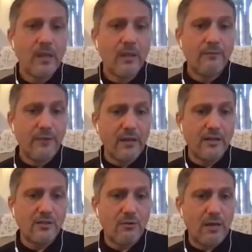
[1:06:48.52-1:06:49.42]

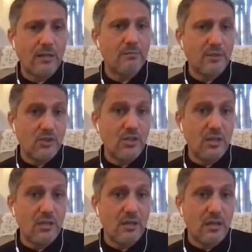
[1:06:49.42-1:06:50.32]
figures correct, but
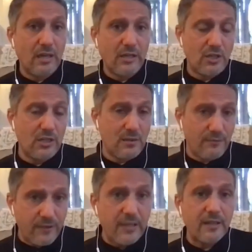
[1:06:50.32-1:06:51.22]
she actually
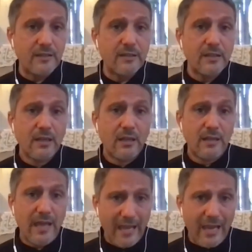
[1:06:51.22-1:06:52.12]
defeated
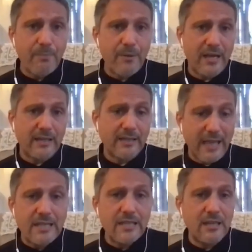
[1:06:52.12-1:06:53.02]
the AIPAC
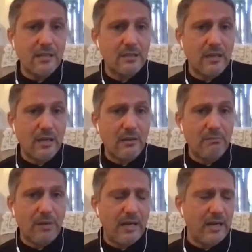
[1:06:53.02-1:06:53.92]
candidate
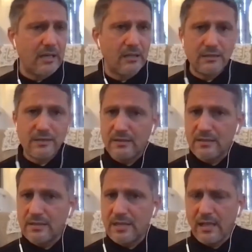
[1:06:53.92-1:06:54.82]
by,
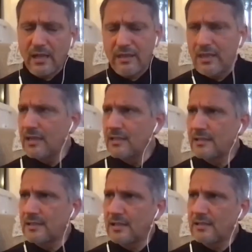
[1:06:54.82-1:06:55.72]
I think
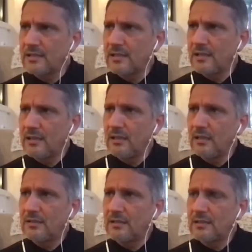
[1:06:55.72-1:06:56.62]
it's
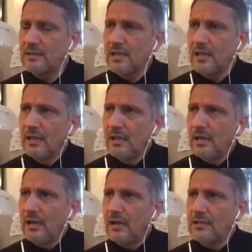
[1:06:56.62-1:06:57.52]

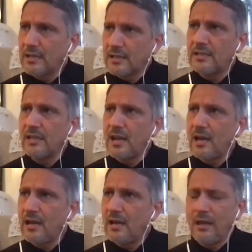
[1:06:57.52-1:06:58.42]

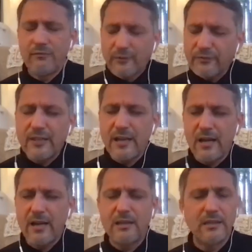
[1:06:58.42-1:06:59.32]

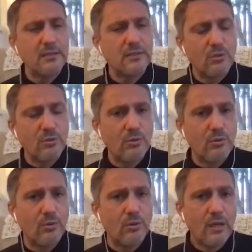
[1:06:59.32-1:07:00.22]
59
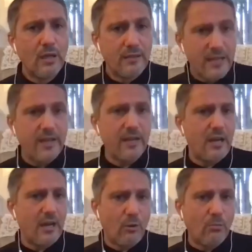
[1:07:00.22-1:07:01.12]
to
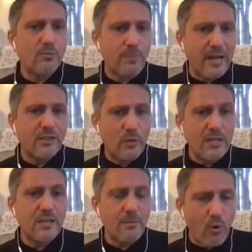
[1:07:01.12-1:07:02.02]
39, almost by
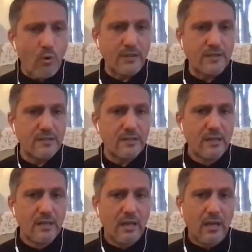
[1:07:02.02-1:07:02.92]
20 points.
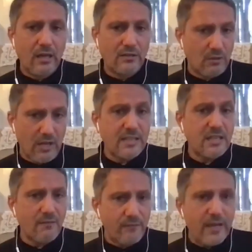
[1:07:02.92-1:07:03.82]
So
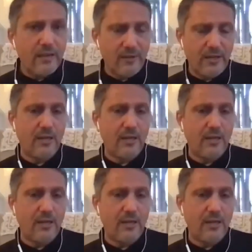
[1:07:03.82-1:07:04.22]
that's a very, very